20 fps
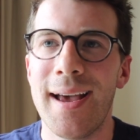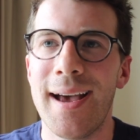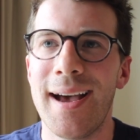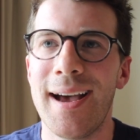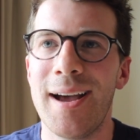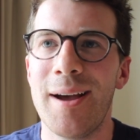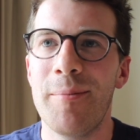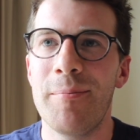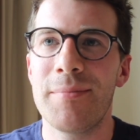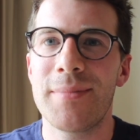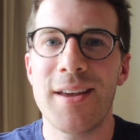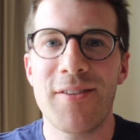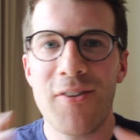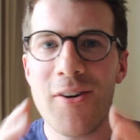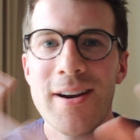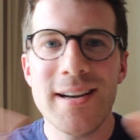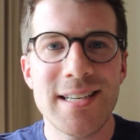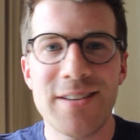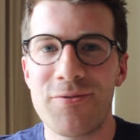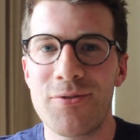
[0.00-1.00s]
They're
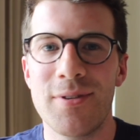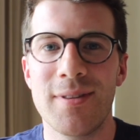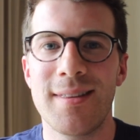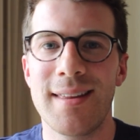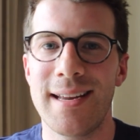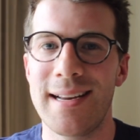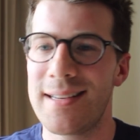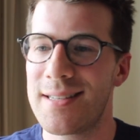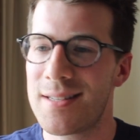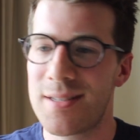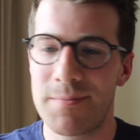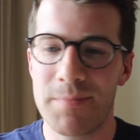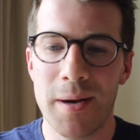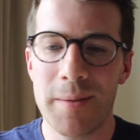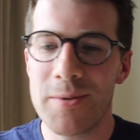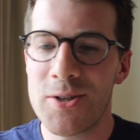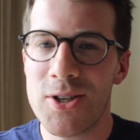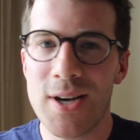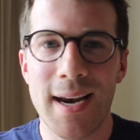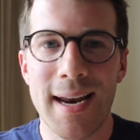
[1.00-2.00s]
very different things.
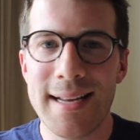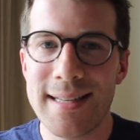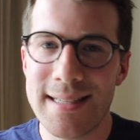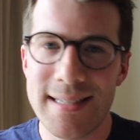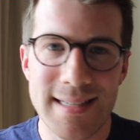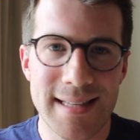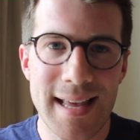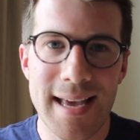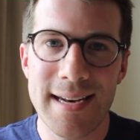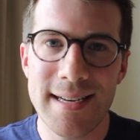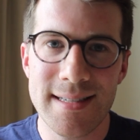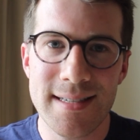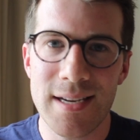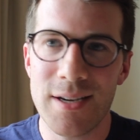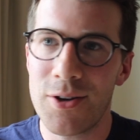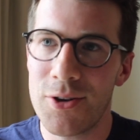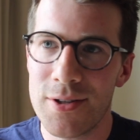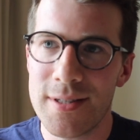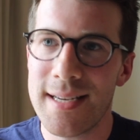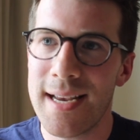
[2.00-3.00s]
Publishing a letter to the editor
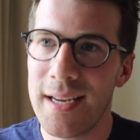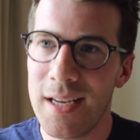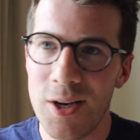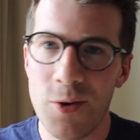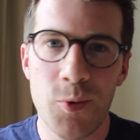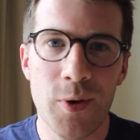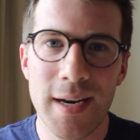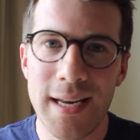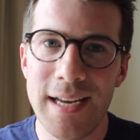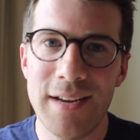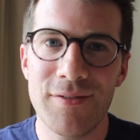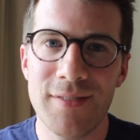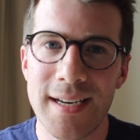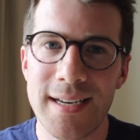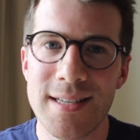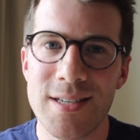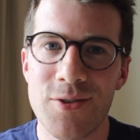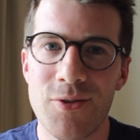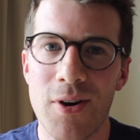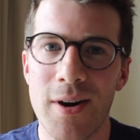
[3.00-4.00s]
could take you one
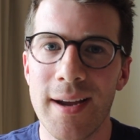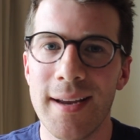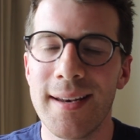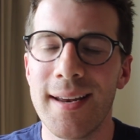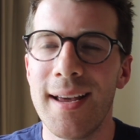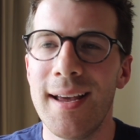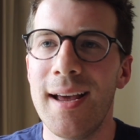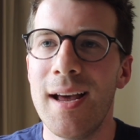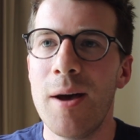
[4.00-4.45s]
evening to write.